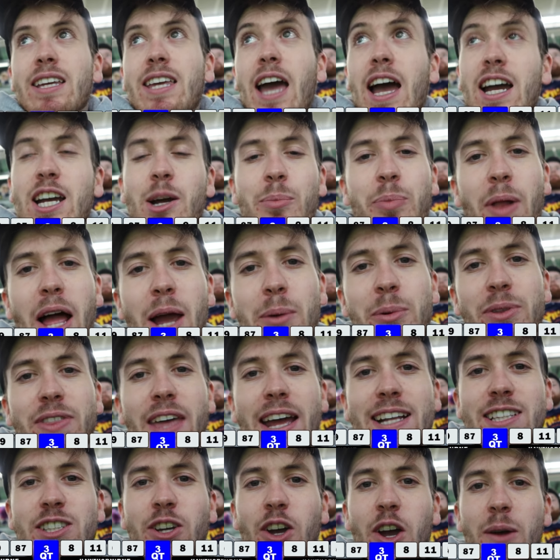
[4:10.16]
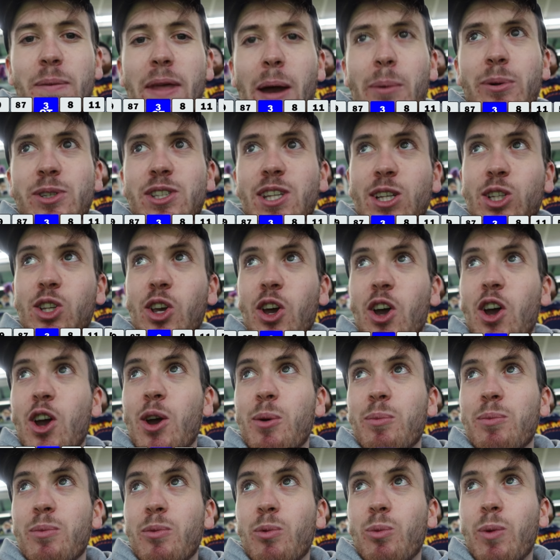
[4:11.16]
Can't complain with that term. That was the
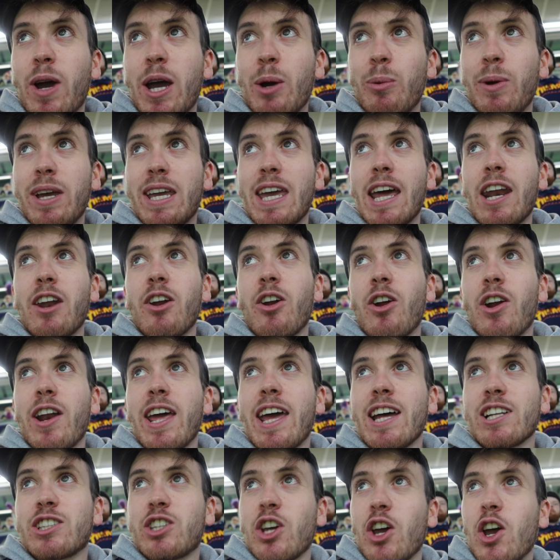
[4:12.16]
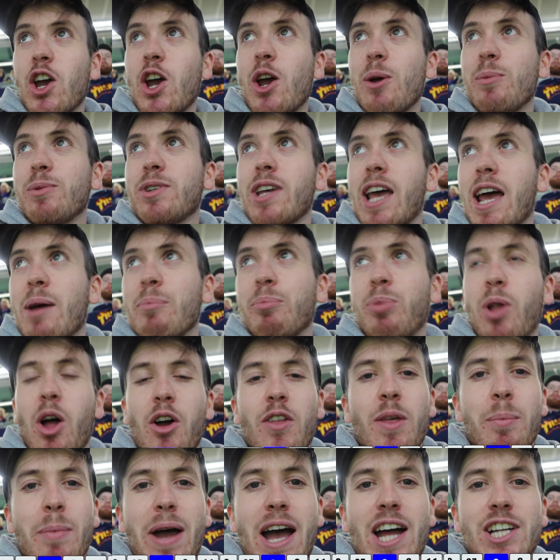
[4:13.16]
term where we get it on our terms and
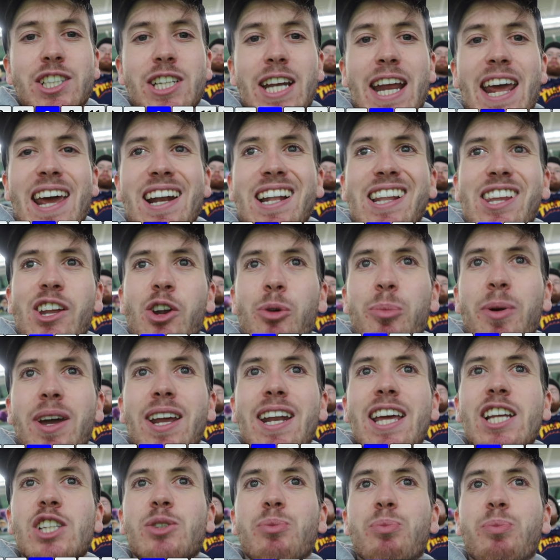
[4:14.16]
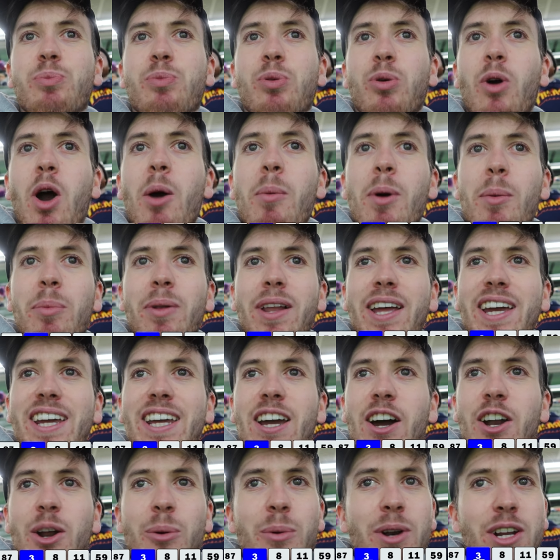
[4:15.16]
blow the margin out a little bit. It's
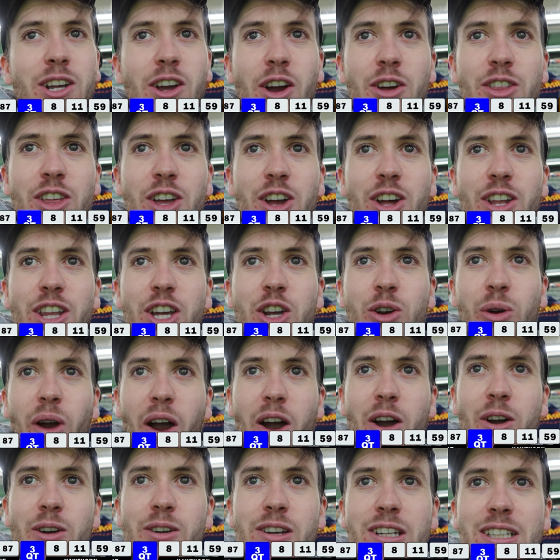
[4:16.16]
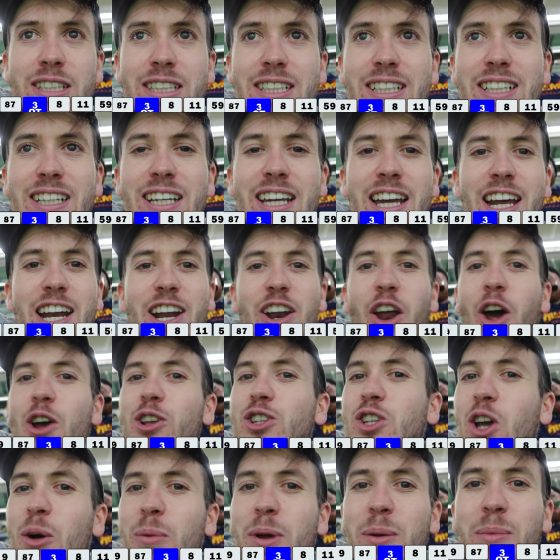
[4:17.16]
probably, I don't want to go the early crow. I
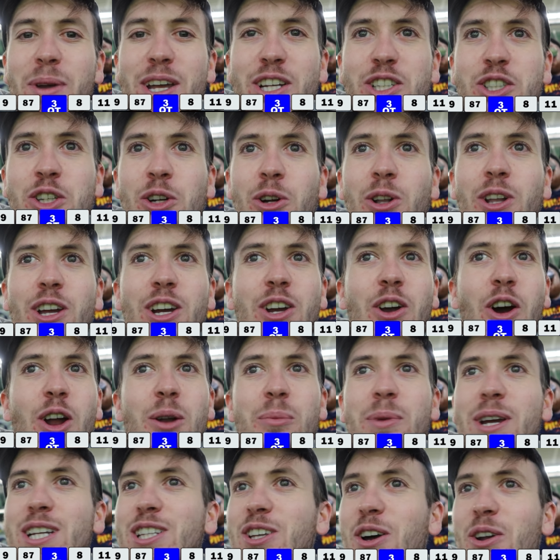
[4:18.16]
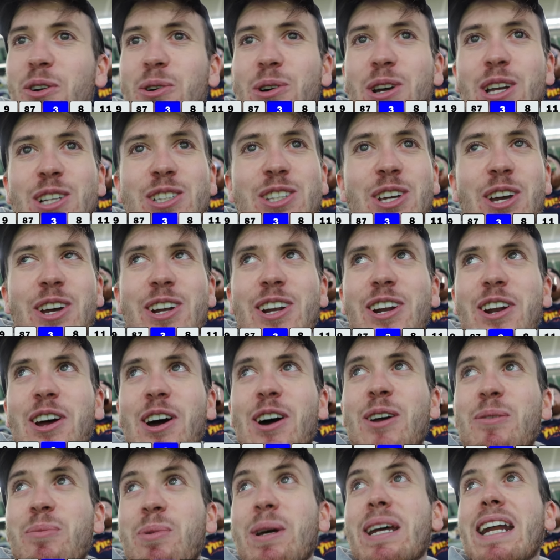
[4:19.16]
know Tommy Mitchell and Connor MacDonald can turn it
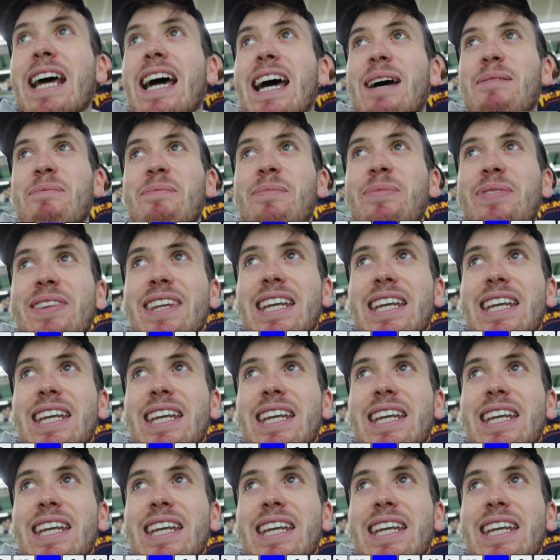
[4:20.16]
on, but um,